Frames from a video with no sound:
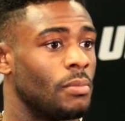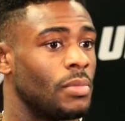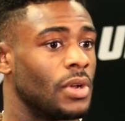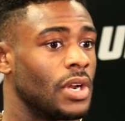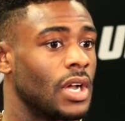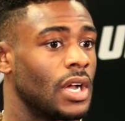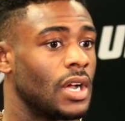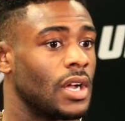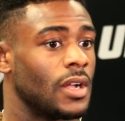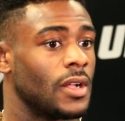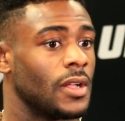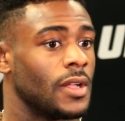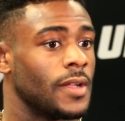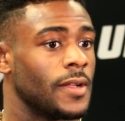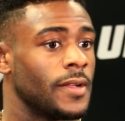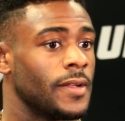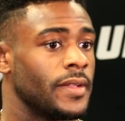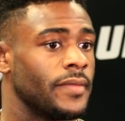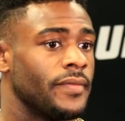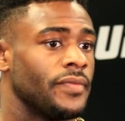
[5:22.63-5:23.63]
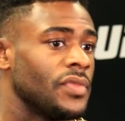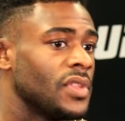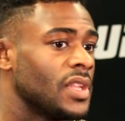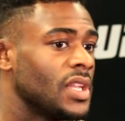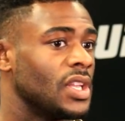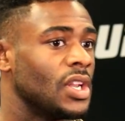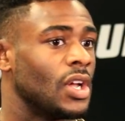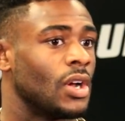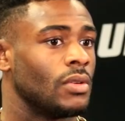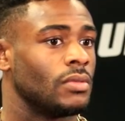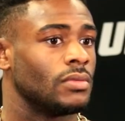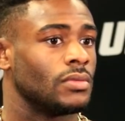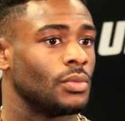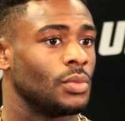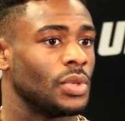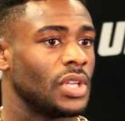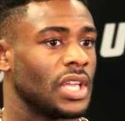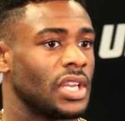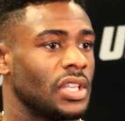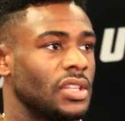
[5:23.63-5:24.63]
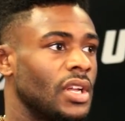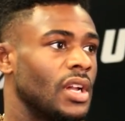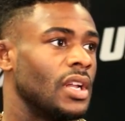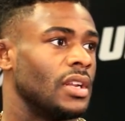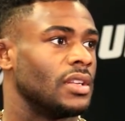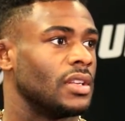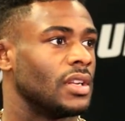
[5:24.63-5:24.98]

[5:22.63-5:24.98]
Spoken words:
But you know, we get it done.